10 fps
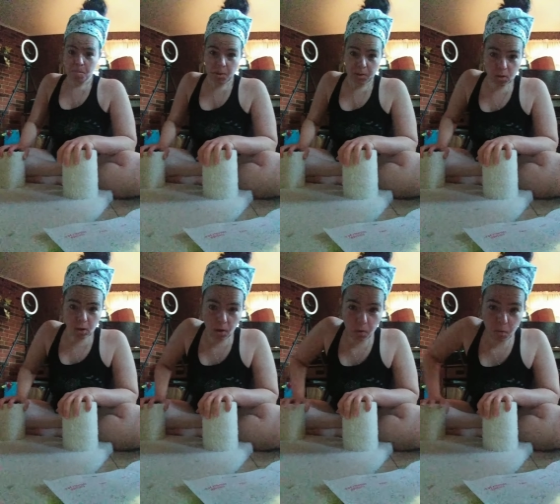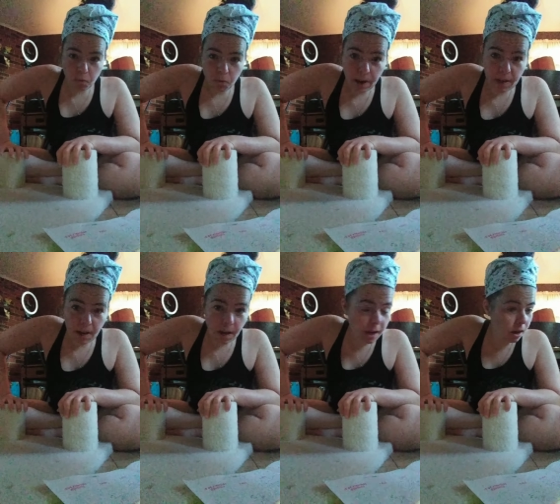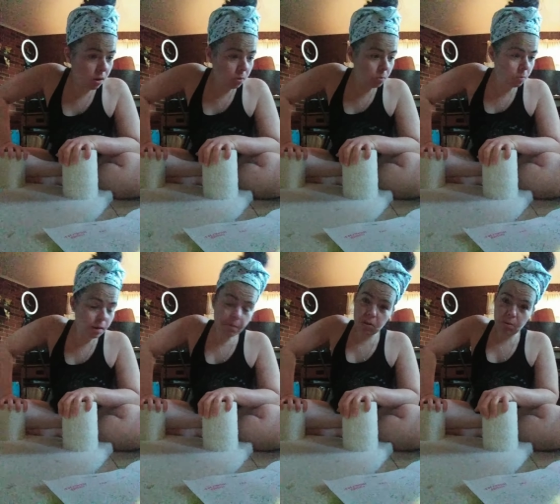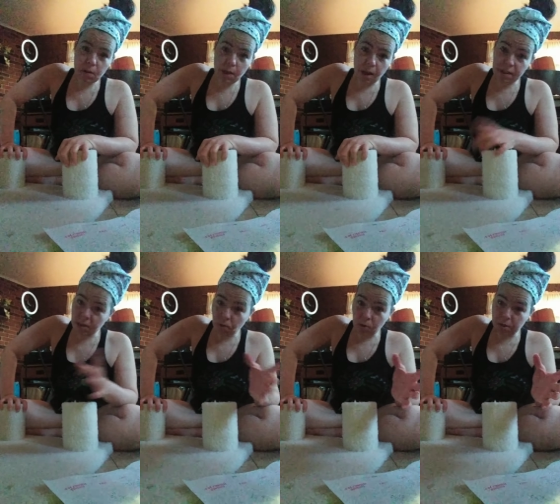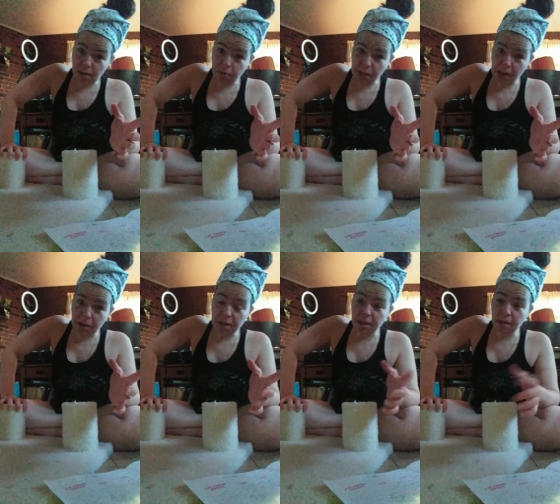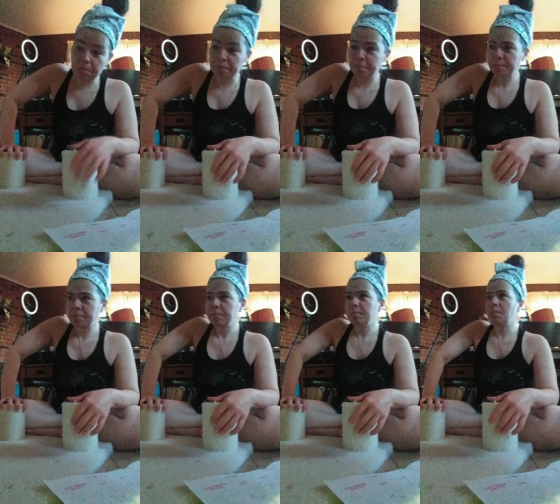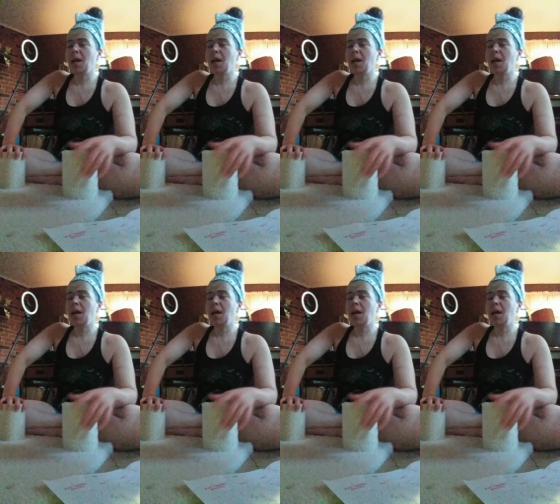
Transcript: so right now what I'm doing, I did a whole self-care day. I